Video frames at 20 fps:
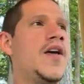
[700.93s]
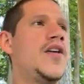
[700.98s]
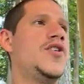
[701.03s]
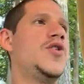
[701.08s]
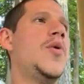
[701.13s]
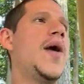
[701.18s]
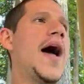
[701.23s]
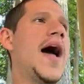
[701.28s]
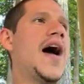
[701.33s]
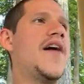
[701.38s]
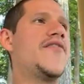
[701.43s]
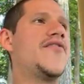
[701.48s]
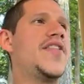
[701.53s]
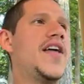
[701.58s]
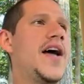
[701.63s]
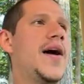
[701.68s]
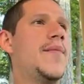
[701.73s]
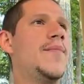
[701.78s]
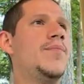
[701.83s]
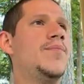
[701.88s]
you have
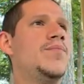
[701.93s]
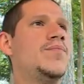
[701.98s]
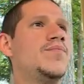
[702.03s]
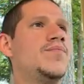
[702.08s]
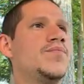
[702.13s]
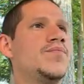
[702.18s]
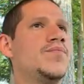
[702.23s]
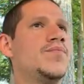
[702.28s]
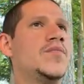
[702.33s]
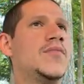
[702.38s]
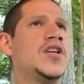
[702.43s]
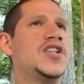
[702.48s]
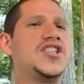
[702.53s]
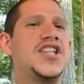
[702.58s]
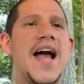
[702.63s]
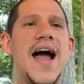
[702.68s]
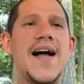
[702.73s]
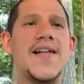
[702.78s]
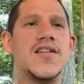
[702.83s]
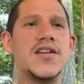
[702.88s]
them
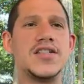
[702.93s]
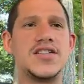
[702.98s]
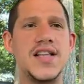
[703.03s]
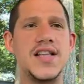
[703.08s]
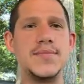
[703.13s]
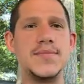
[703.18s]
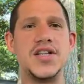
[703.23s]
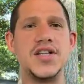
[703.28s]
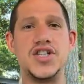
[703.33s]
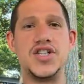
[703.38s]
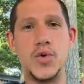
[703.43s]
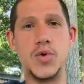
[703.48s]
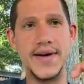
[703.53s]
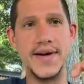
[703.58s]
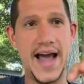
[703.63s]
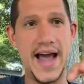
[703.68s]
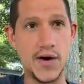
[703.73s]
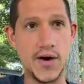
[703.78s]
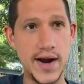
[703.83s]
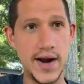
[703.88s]
challenge them to do a
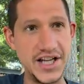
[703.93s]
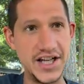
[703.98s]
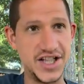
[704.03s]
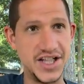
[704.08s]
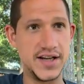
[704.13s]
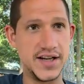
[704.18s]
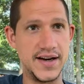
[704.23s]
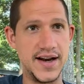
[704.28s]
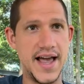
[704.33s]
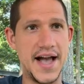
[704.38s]
narration